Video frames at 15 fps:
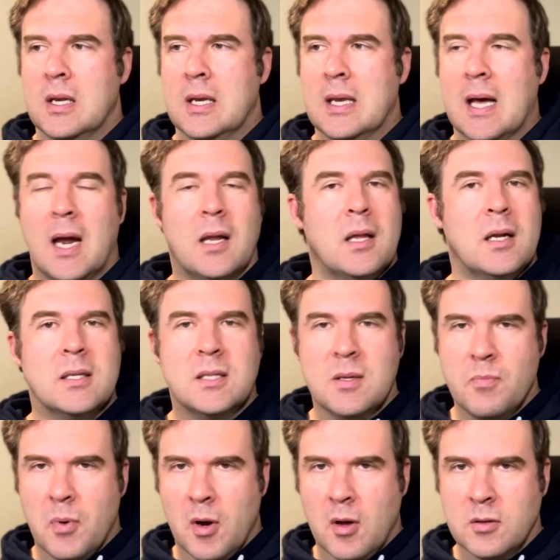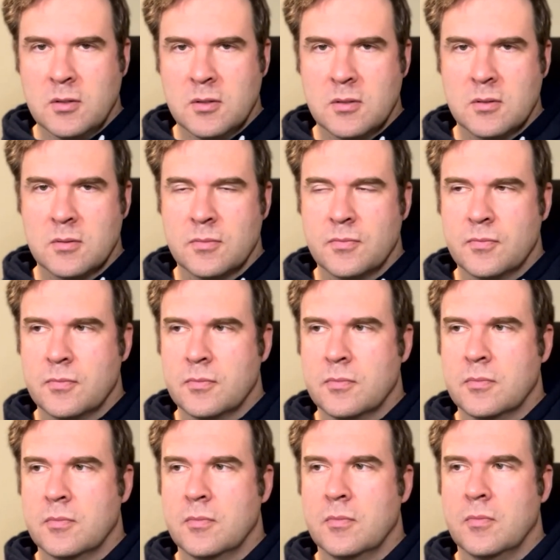Not a lot of deep balls.
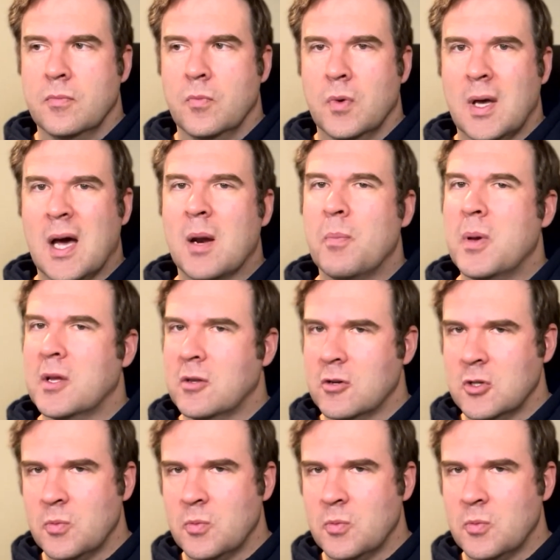Kind of picked our